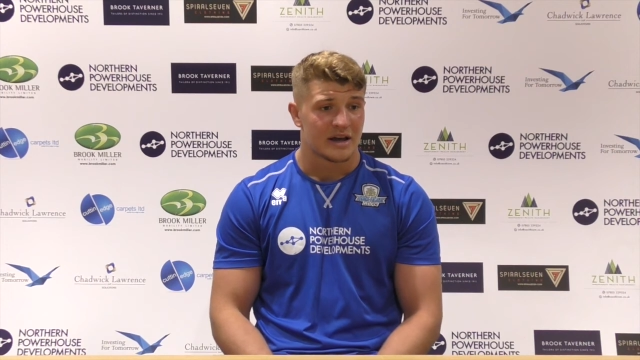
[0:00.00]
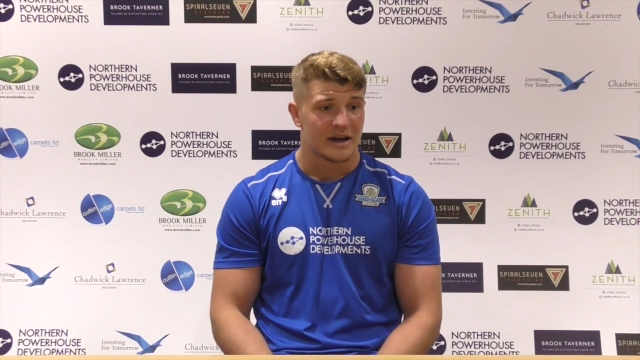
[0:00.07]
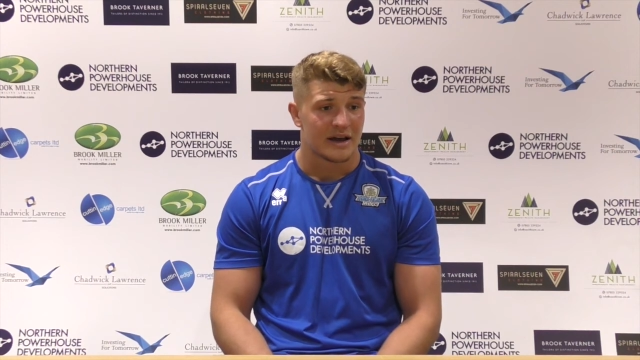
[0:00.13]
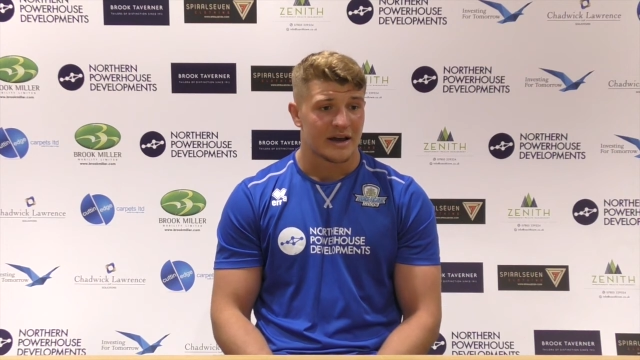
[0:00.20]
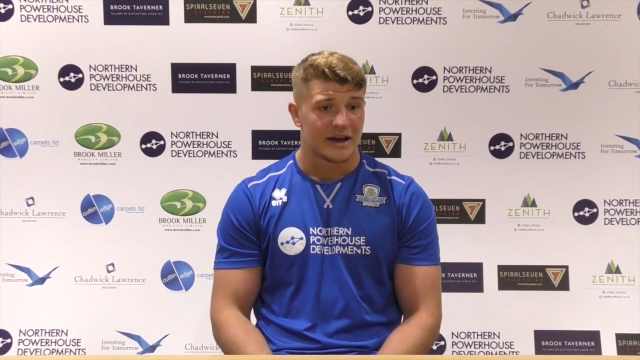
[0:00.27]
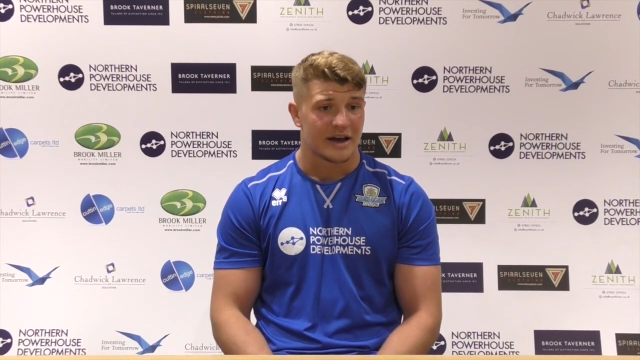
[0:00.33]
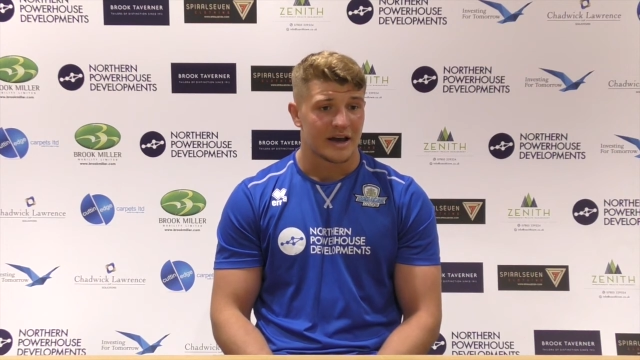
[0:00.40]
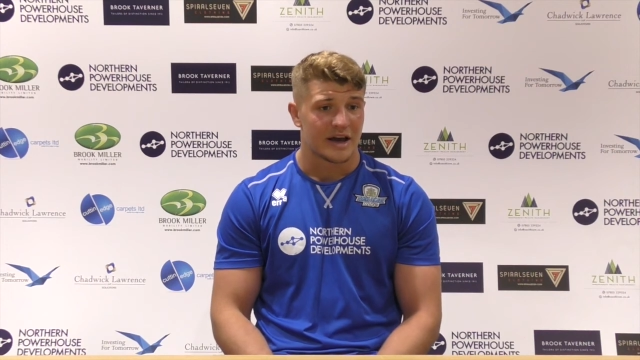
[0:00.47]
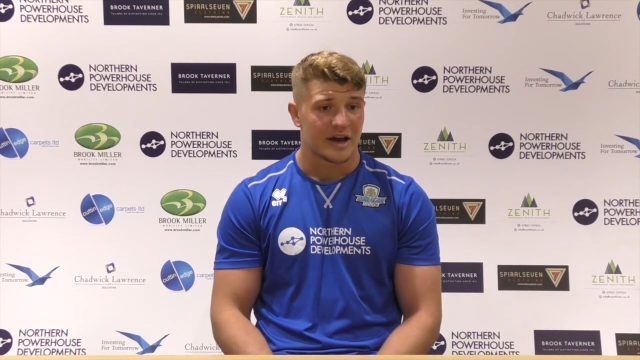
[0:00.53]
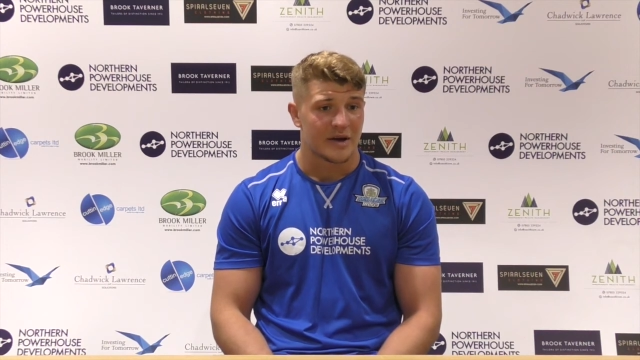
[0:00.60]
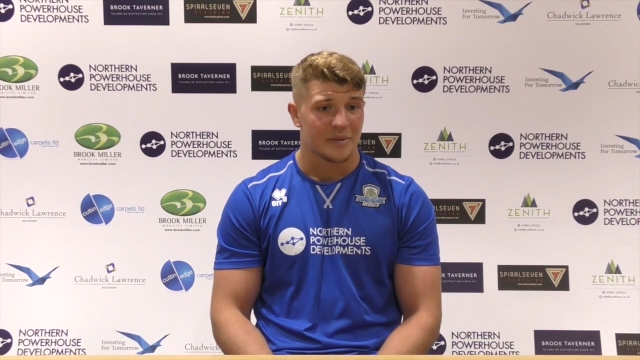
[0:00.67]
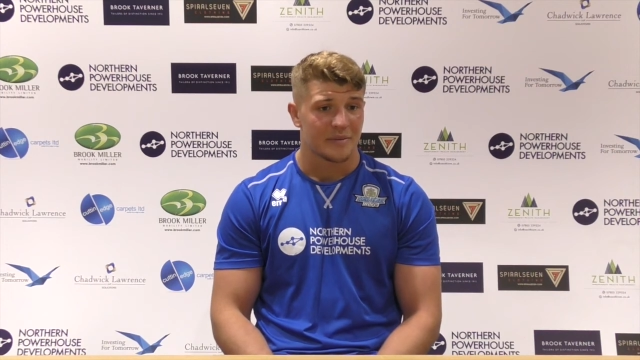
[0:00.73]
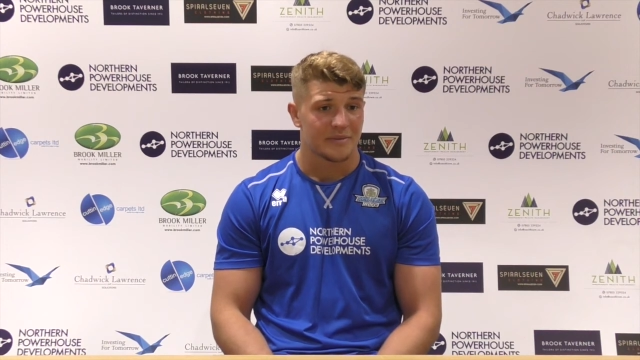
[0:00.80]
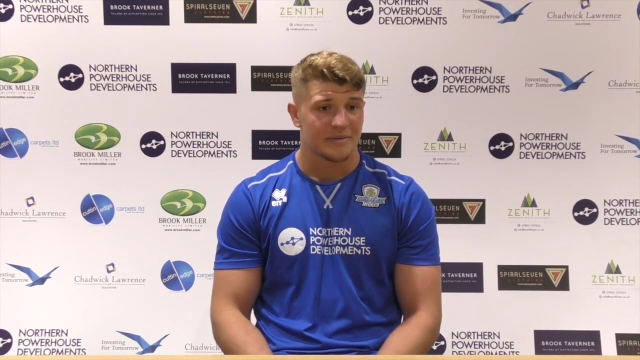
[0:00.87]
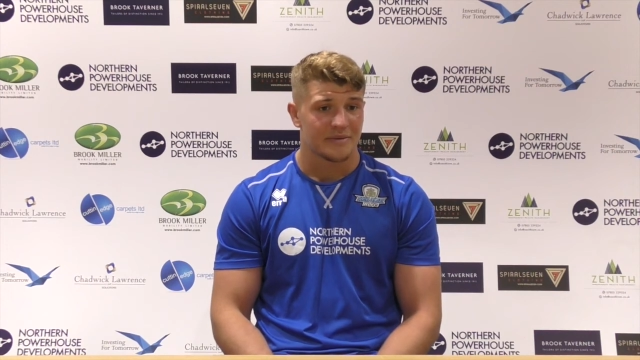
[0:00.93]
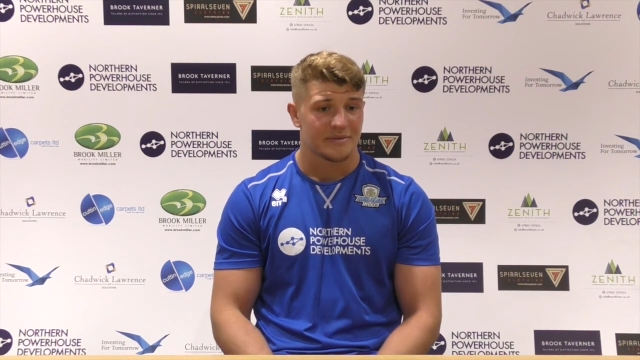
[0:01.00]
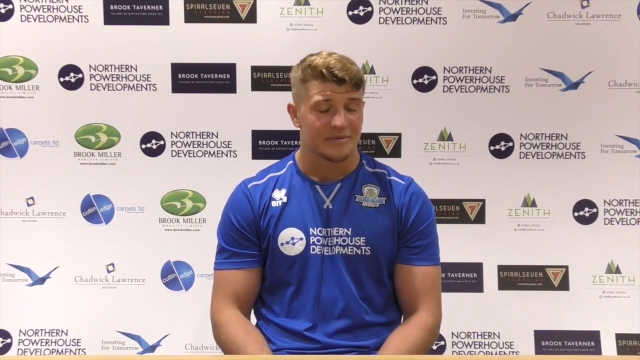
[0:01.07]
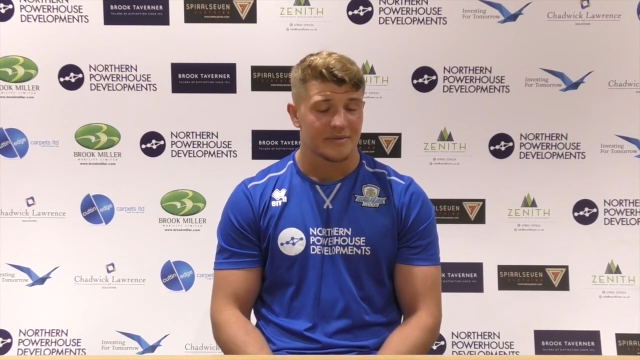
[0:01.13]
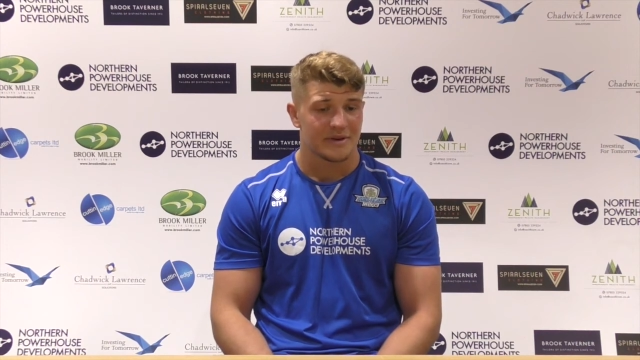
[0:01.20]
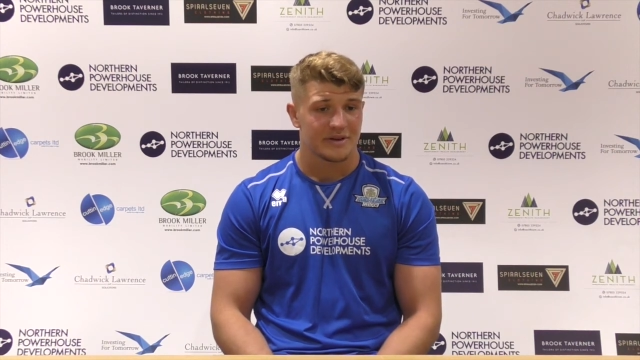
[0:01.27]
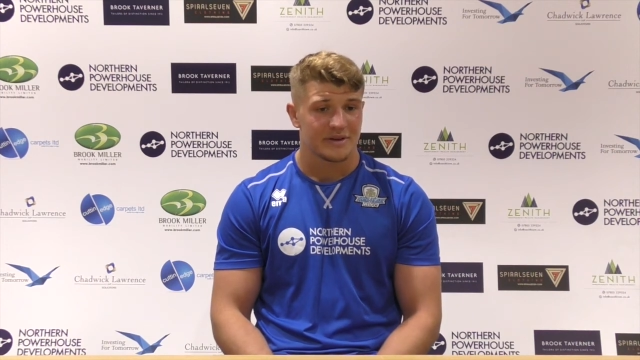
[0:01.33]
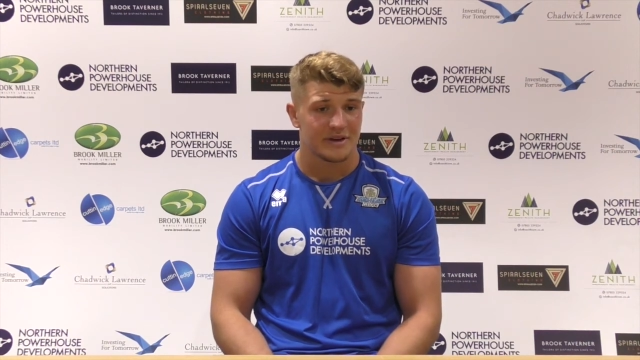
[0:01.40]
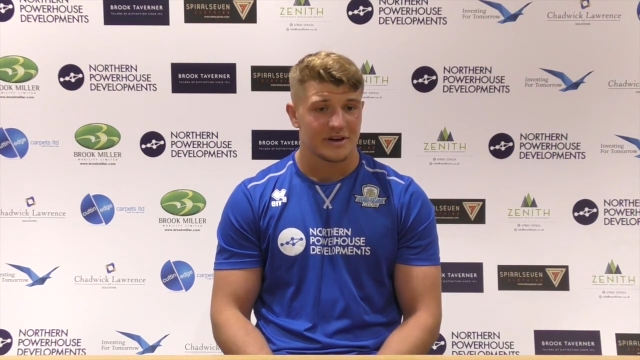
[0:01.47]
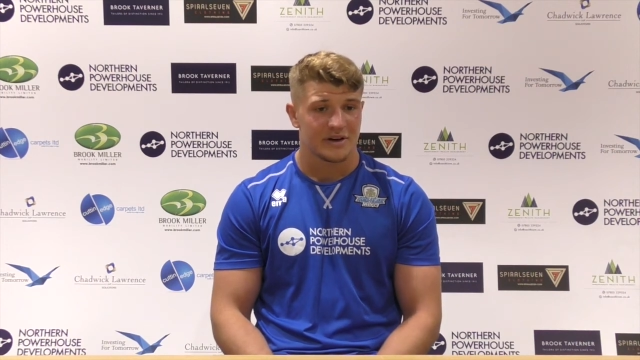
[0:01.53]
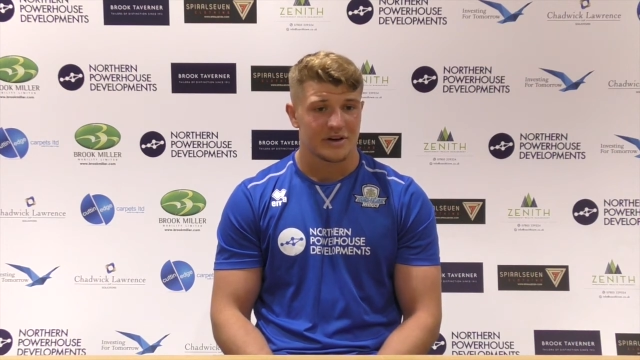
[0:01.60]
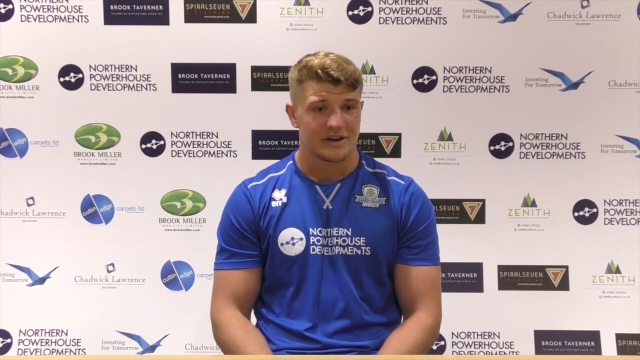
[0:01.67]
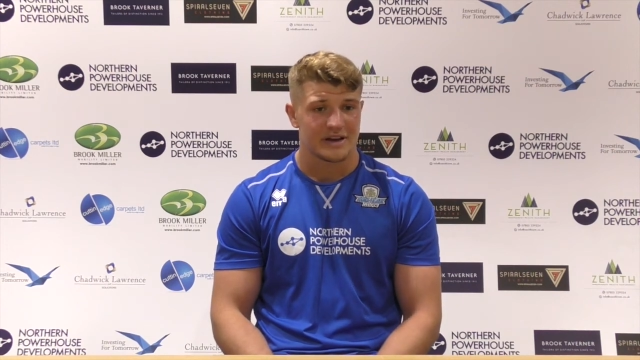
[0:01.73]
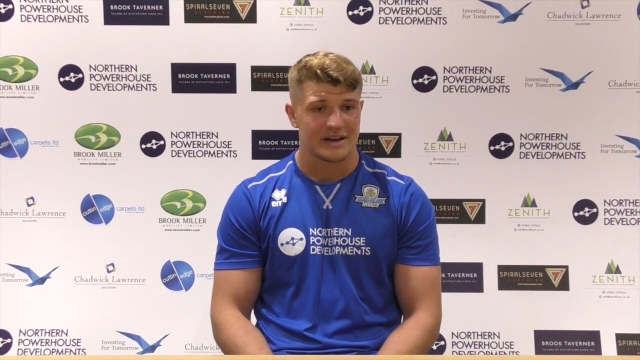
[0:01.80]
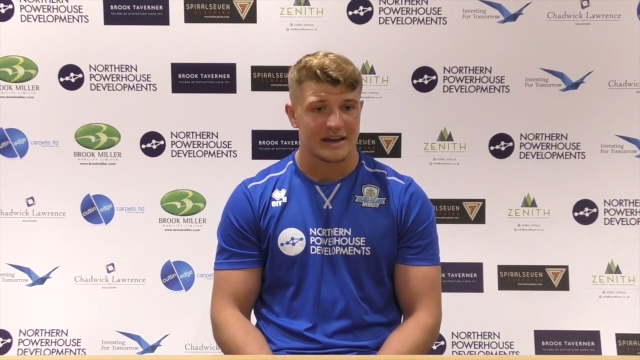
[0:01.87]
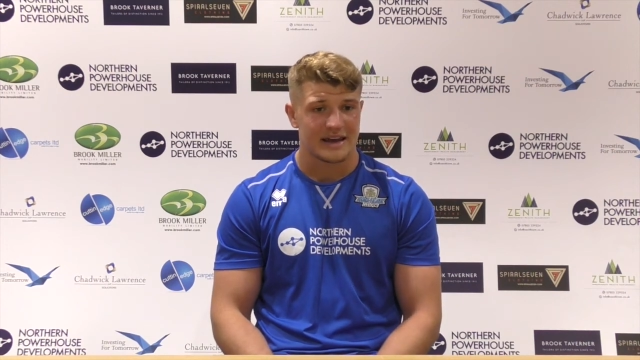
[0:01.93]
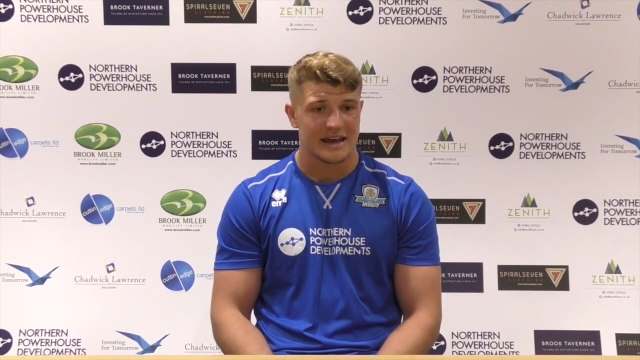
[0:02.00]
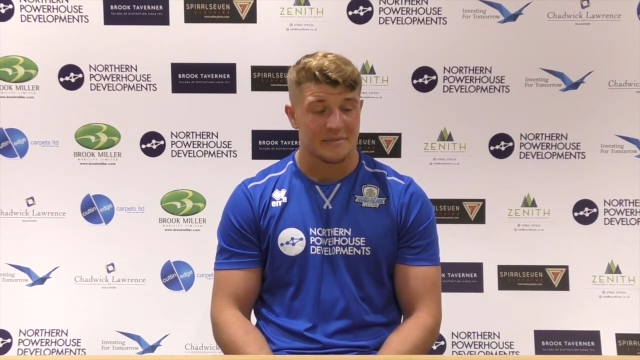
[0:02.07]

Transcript: And, um, you know, it,